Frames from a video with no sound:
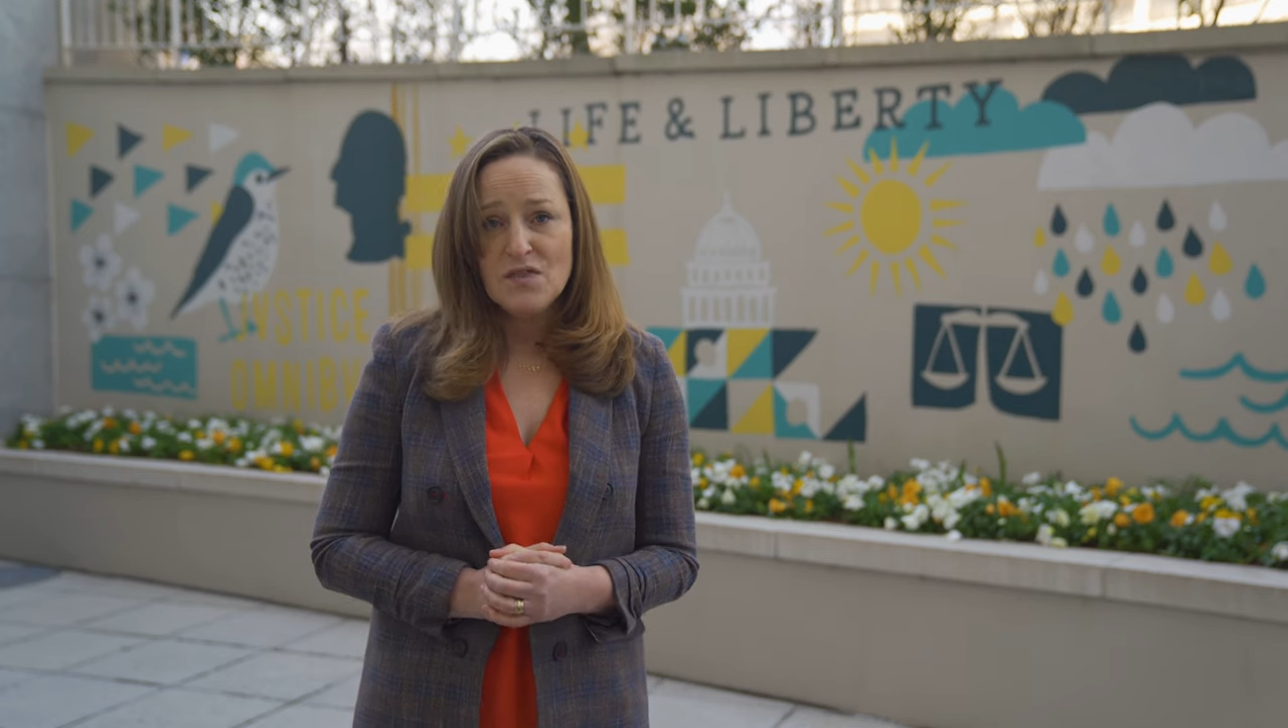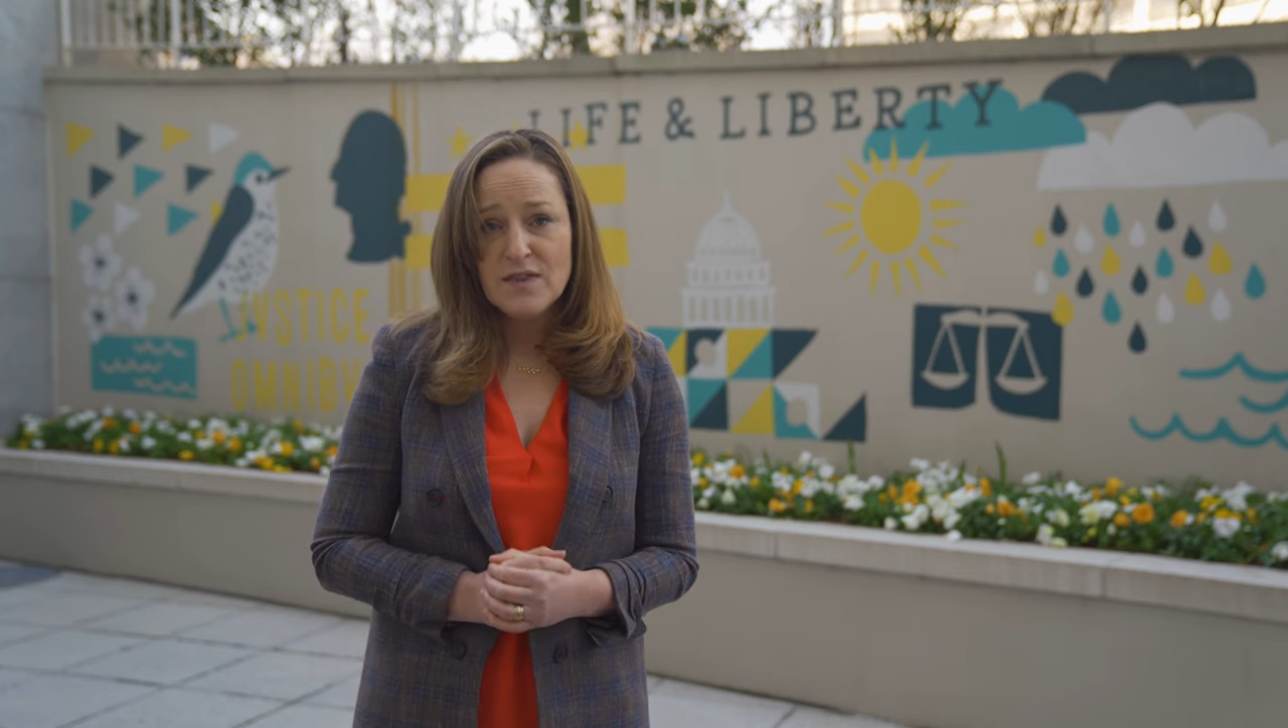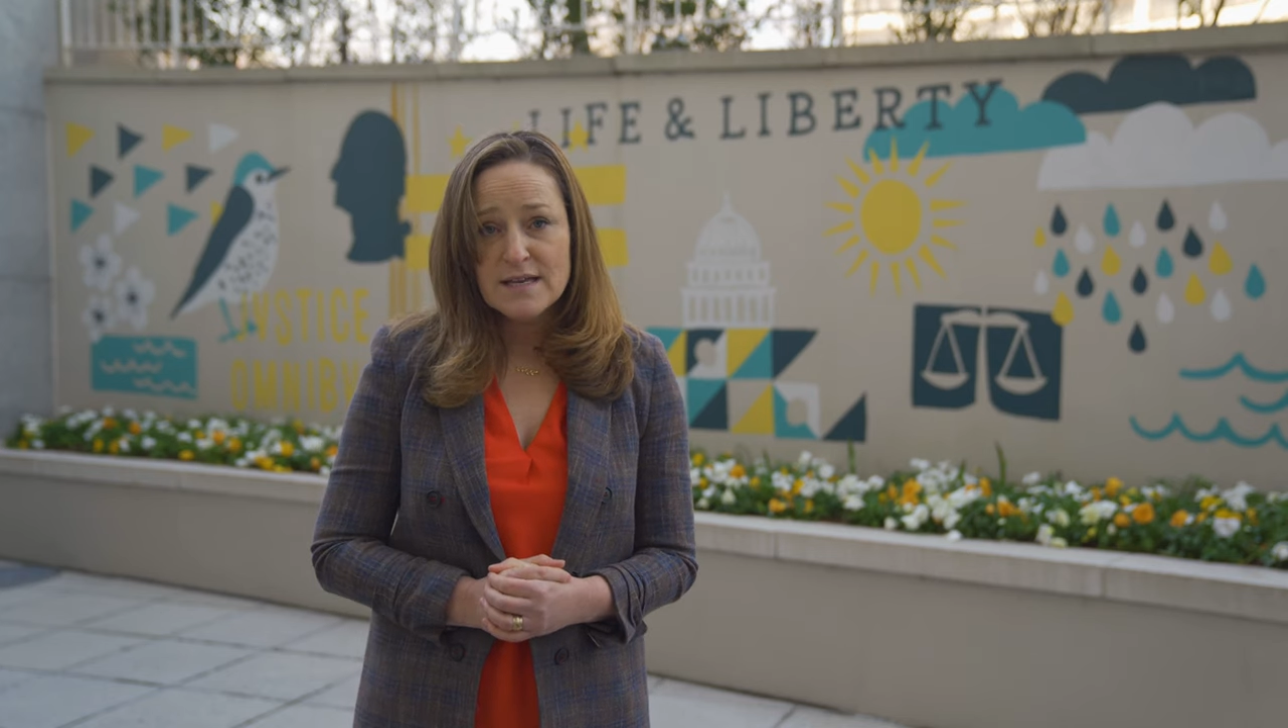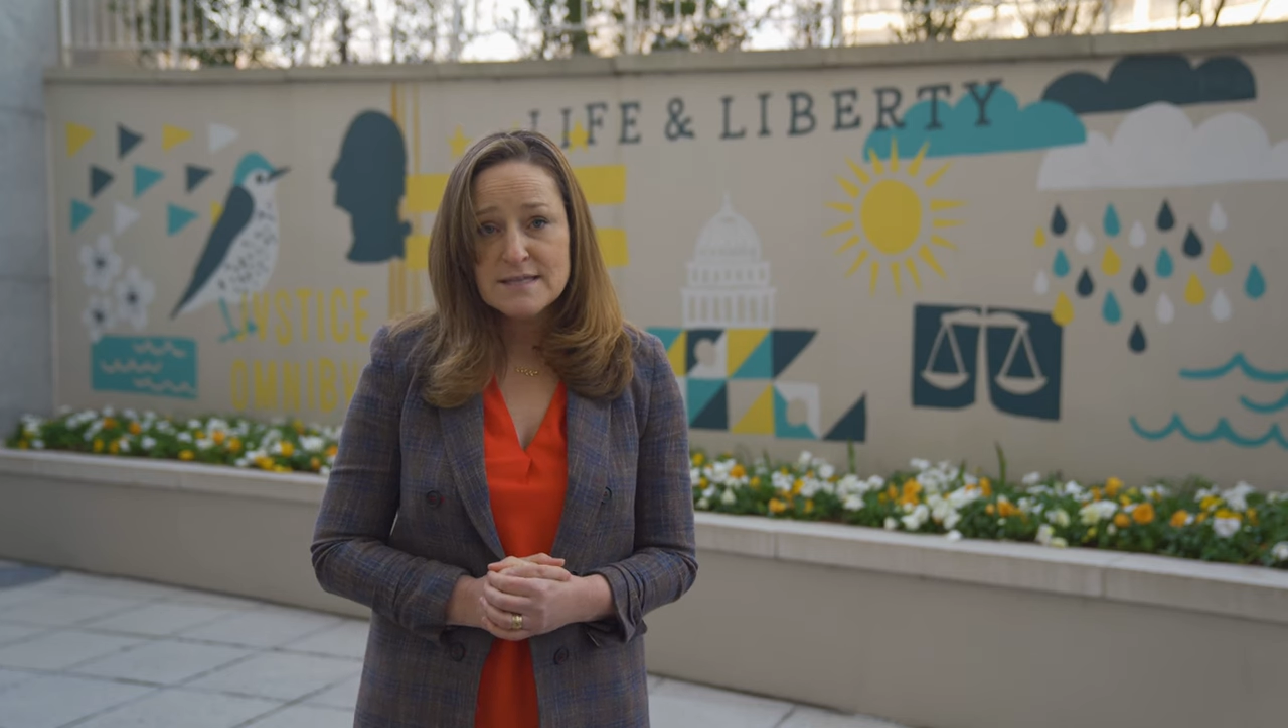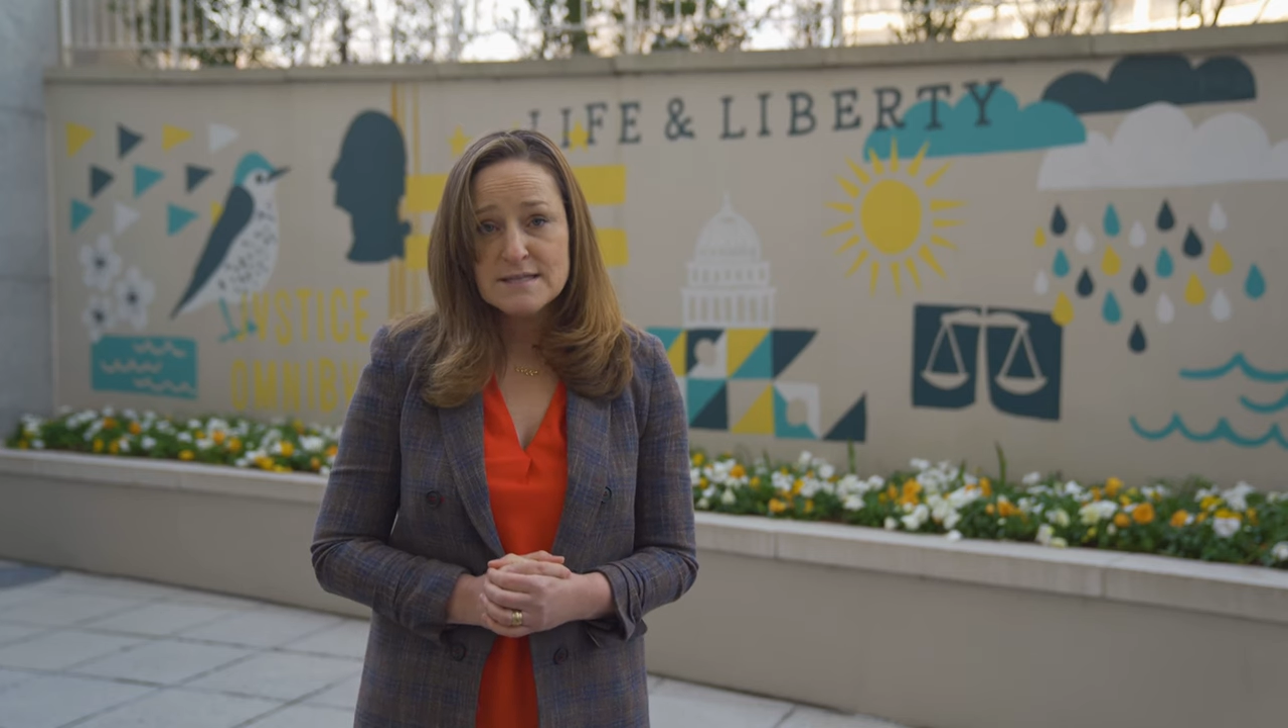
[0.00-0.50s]

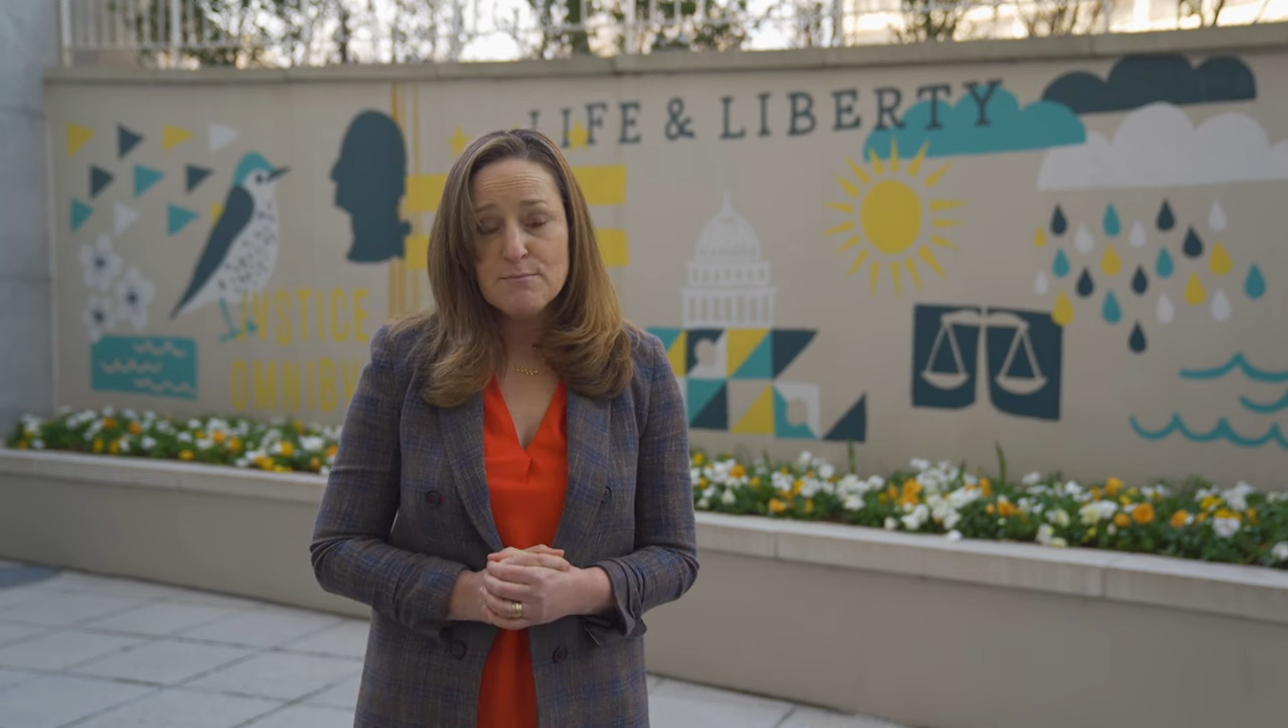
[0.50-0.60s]
This